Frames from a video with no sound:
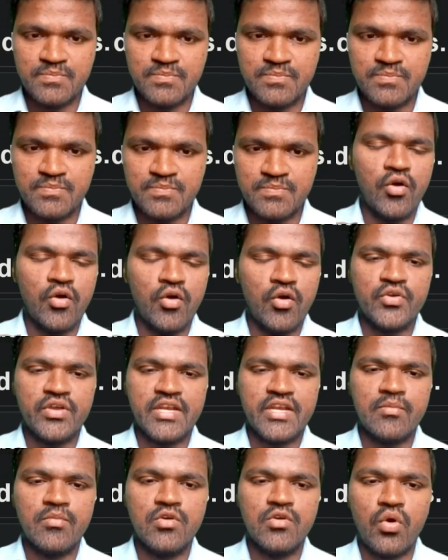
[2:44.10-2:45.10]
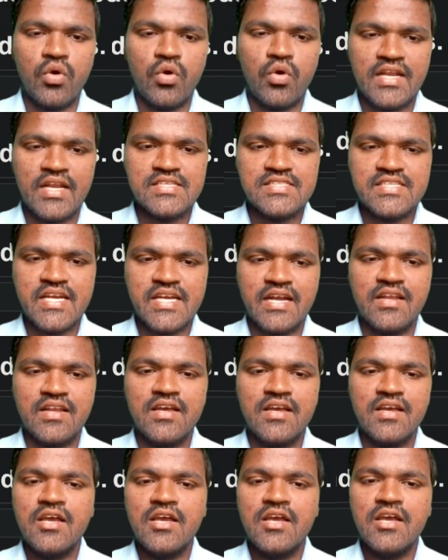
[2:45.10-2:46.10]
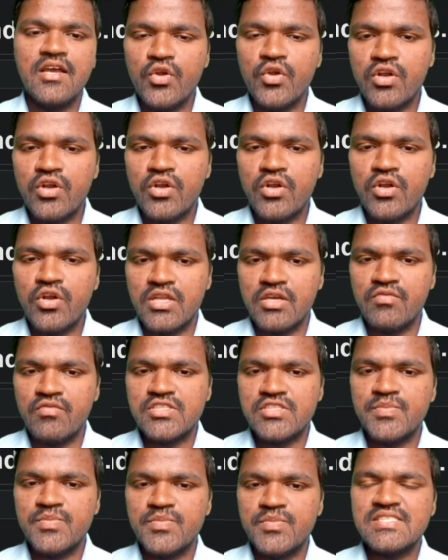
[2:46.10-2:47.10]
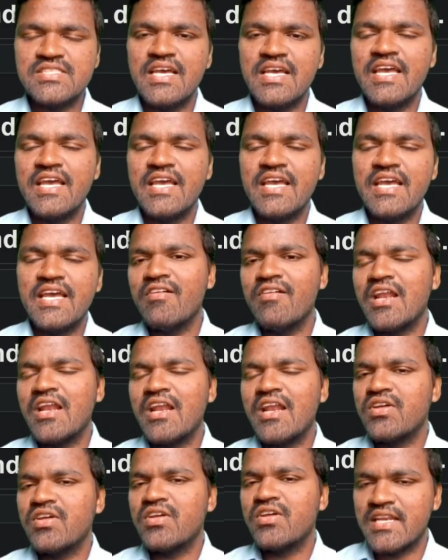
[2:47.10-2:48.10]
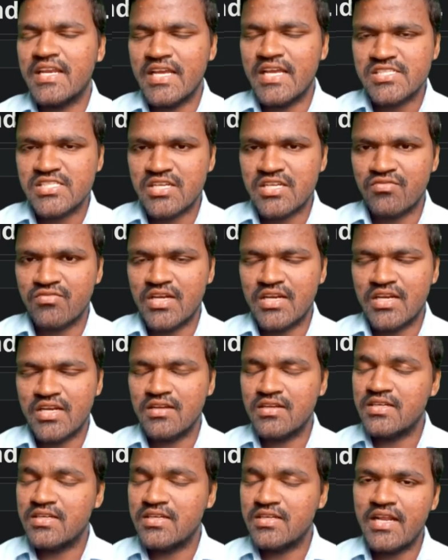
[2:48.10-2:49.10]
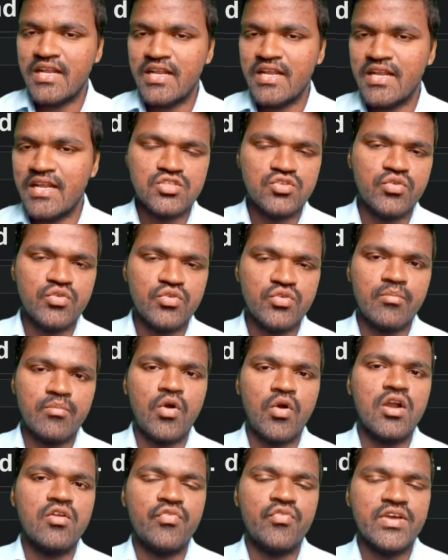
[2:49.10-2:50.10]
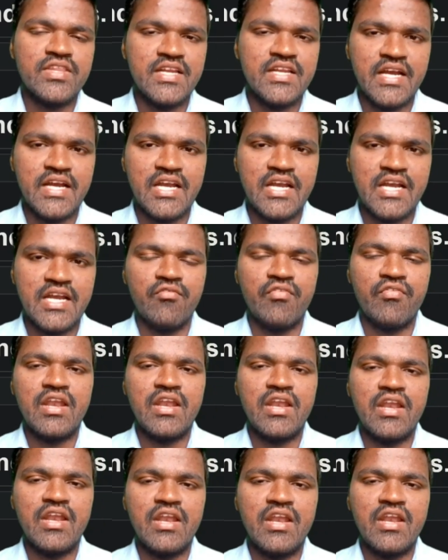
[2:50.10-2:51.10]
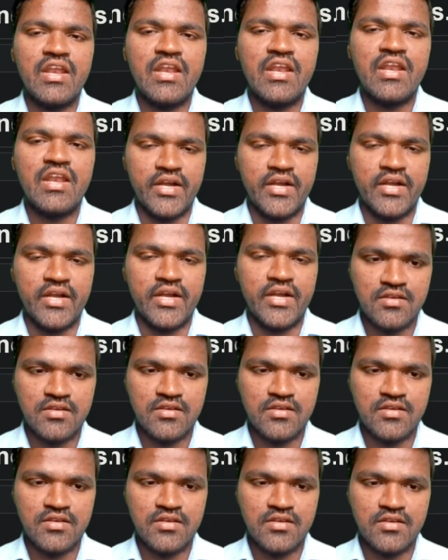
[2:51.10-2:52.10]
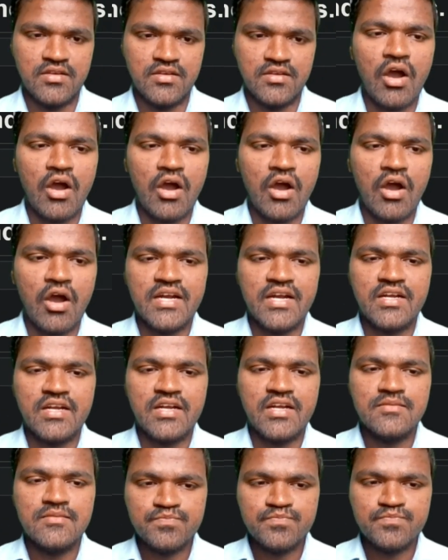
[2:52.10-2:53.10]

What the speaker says: So I hope you can able to understand mutability, which means even after creation of the data, you can modify the data whenever you want it. So after that,